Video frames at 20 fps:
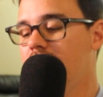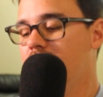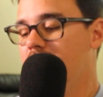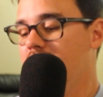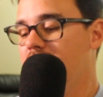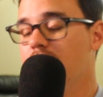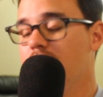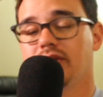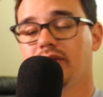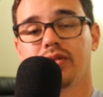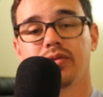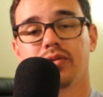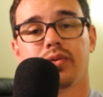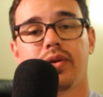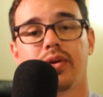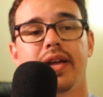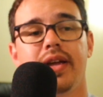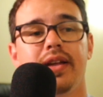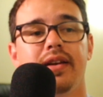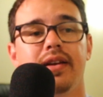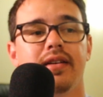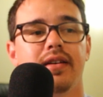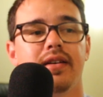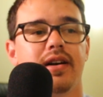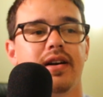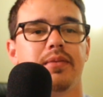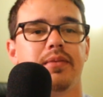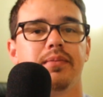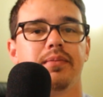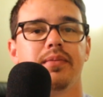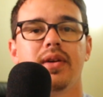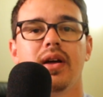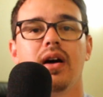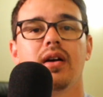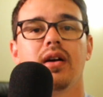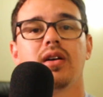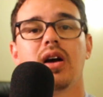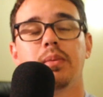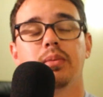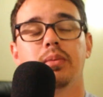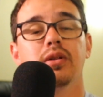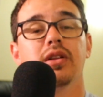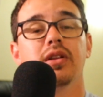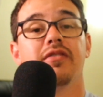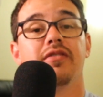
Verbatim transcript: It was great. Um, a couple of